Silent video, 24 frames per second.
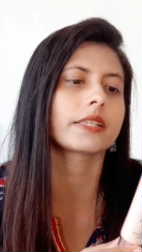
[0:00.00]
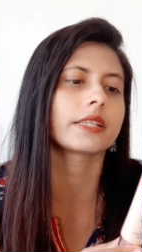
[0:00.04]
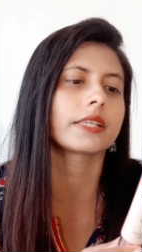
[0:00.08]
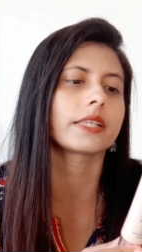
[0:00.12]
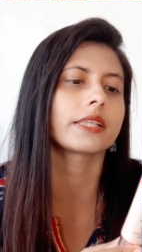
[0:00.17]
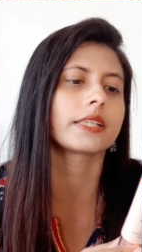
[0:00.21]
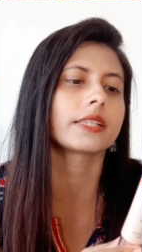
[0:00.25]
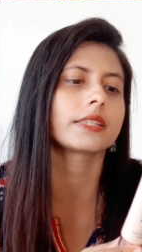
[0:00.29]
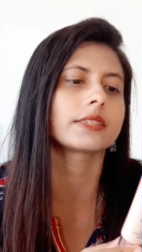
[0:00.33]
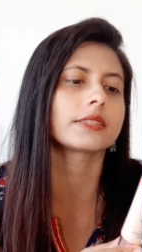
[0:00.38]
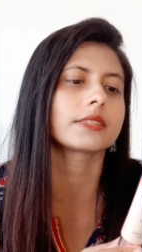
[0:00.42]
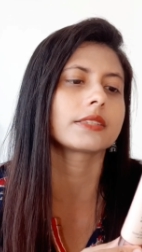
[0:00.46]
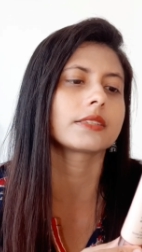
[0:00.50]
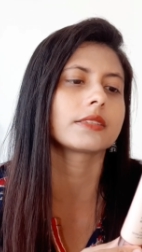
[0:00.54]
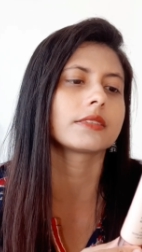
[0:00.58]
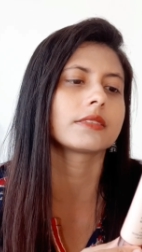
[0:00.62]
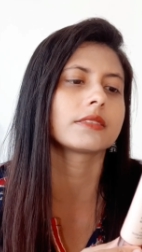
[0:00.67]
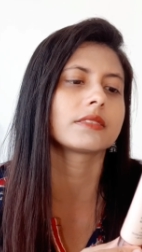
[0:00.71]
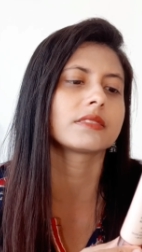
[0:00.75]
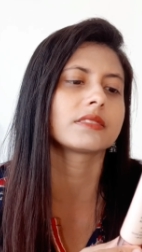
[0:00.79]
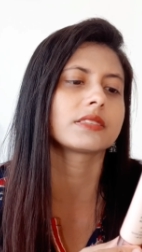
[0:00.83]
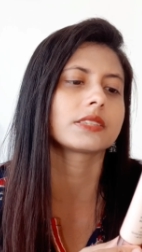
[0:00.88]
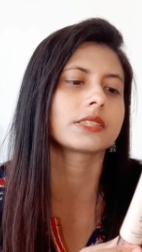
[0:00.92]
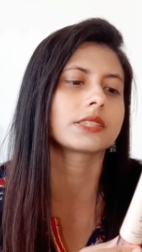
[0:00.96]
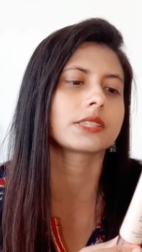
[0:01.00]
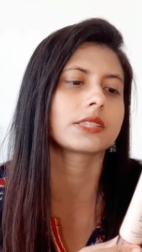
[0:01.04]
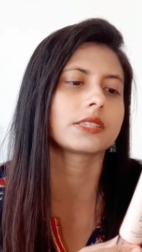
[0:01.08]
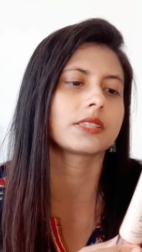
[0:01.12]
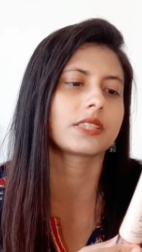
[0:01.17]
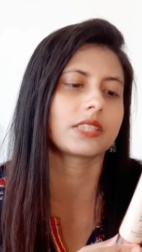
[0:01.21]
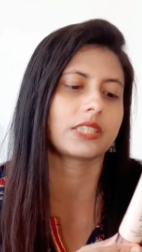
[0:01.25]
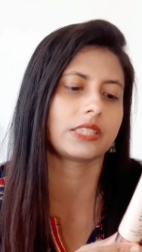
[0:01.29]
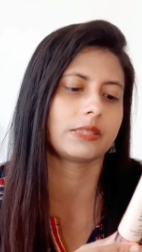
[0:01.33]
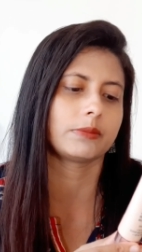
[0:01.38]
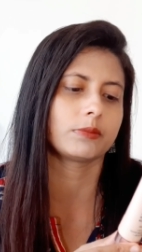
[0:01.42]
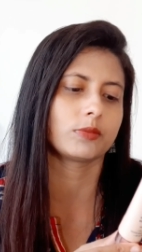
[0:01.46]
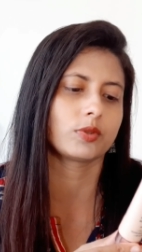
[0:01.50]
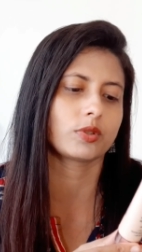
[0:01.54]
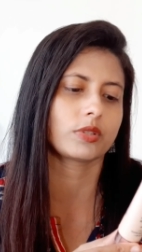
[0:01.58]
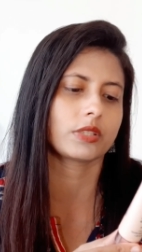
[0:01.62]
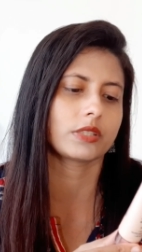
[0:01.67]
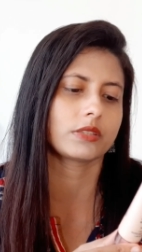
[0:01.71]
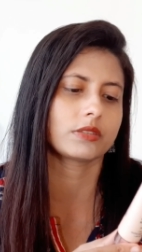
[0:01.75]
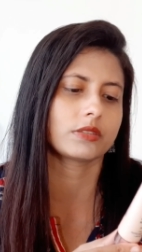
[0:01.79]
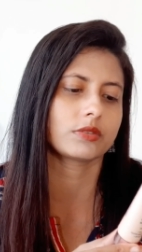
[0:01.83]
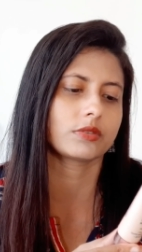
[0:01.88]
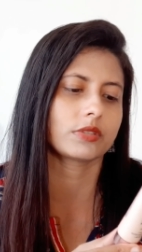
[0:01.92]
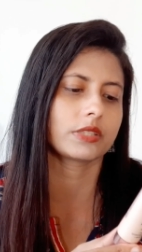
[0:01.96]
care cream.
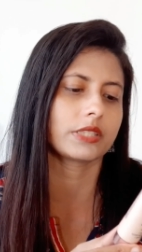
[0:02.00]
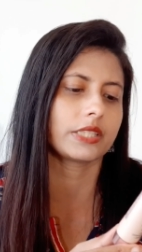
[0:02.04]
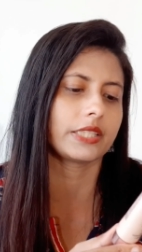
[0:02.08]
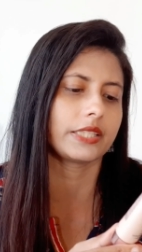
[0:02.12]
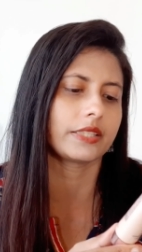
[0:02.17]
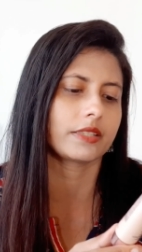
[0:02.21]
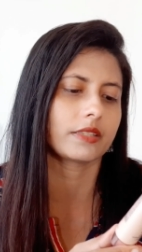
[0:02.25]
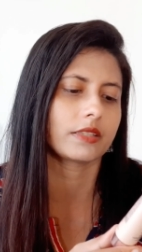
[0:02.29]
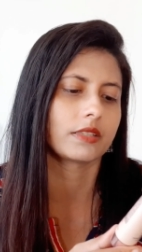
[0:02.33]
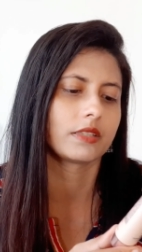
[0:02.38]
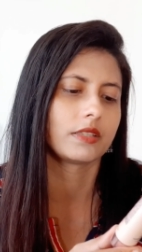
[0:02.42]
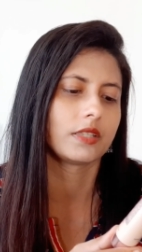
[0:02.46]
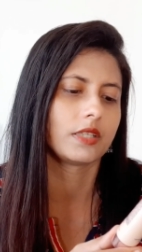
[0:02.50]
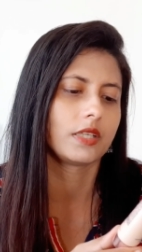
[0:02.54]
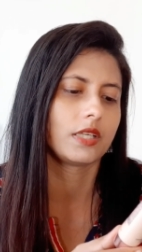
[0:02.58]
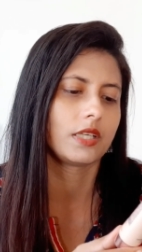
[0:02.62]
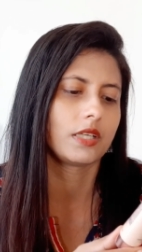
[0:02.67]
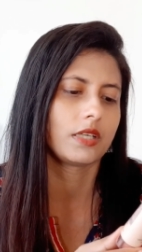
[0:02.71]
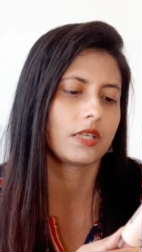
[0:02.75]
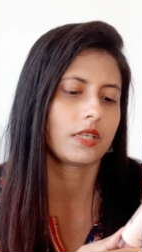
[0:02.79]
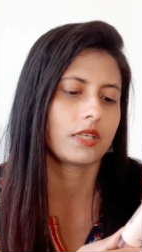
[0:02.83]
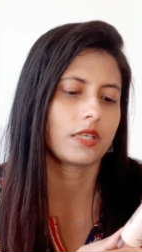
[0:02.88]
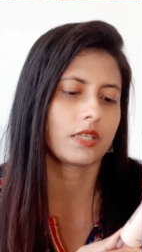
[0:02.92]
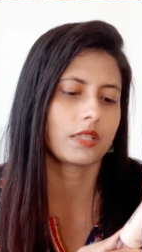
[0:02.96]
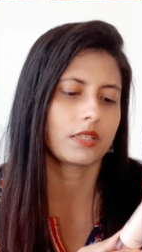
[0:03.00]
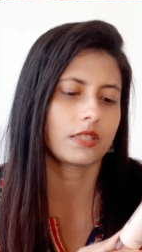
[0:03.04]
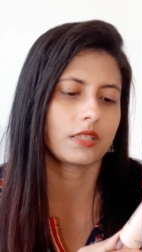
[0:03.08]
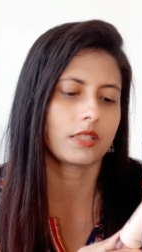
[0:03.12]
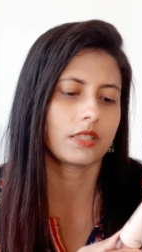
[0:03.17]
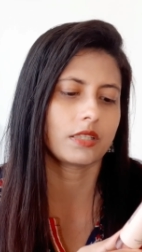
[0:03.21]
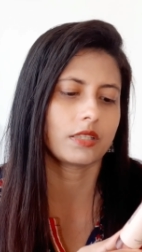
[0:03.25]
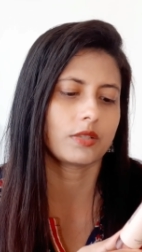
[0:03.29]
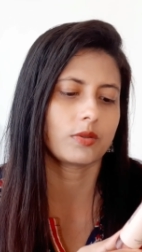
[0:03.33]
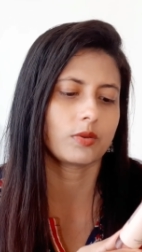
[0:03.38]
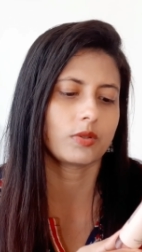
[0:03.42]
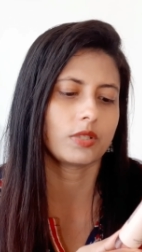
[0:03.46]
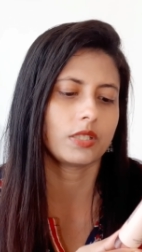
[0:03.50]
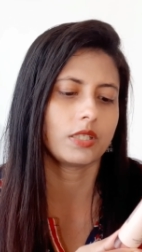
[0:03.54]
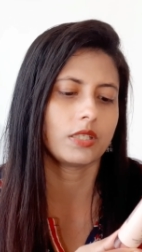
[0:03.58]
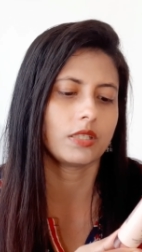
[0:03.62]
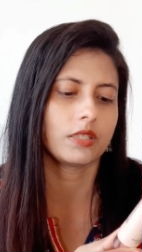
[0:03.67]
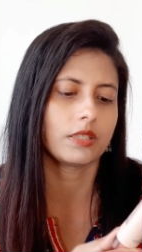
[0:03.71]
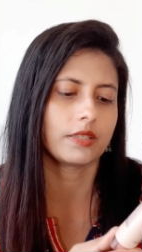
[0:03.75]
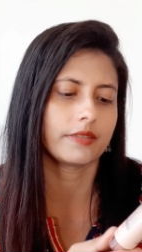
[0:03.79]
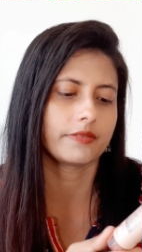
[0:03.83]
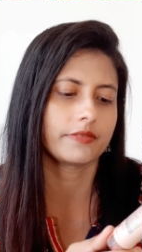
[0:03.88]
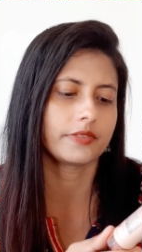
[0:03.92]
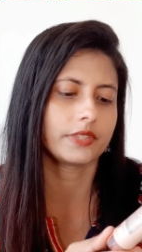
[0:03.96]
Okay, so great. I think I
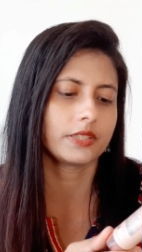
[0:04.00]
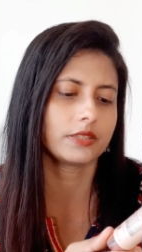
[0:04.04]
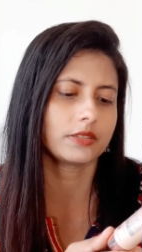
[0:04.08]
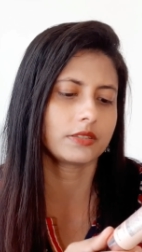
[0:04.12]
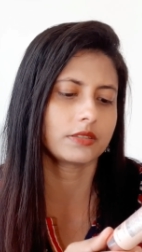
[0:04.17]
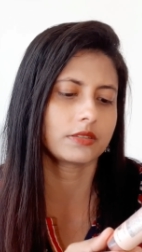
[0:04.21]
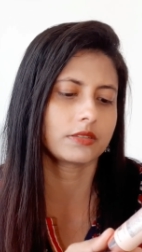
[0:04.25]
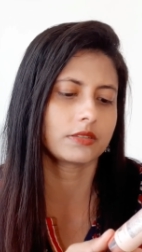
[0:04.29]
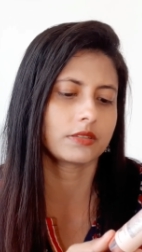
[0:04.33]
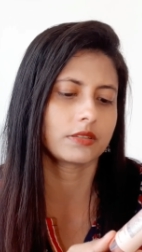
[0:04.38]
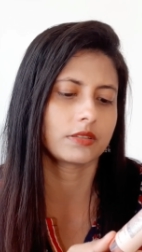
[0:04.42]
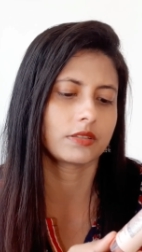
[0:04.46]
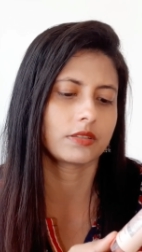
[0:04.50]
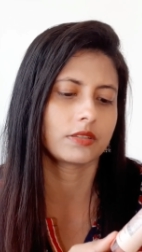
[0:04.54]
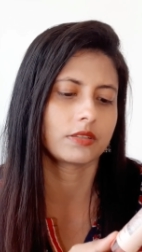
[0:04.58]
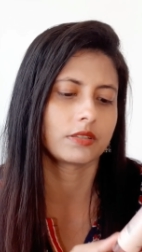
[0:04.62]
totally love this.